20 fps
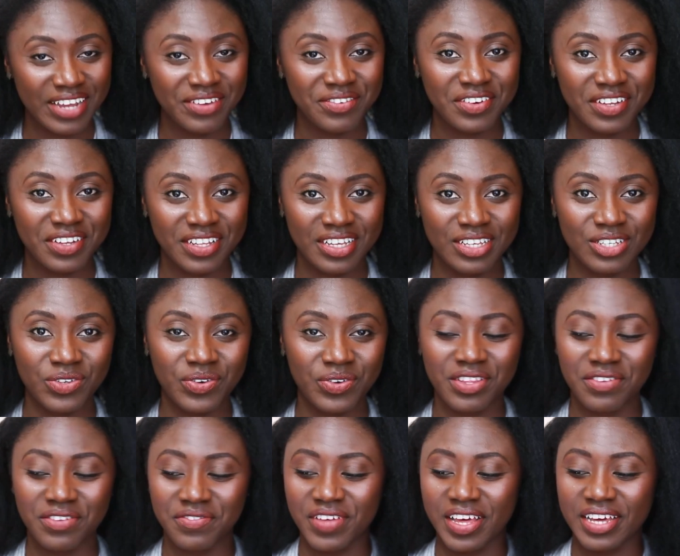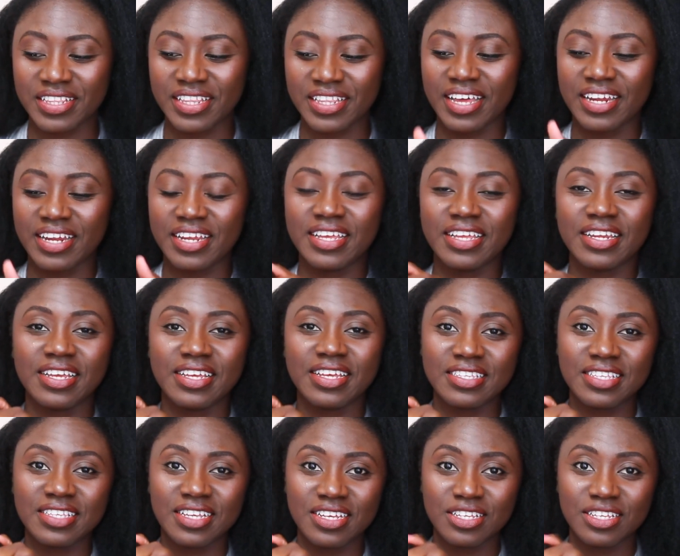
I really enjoyed the fact that it is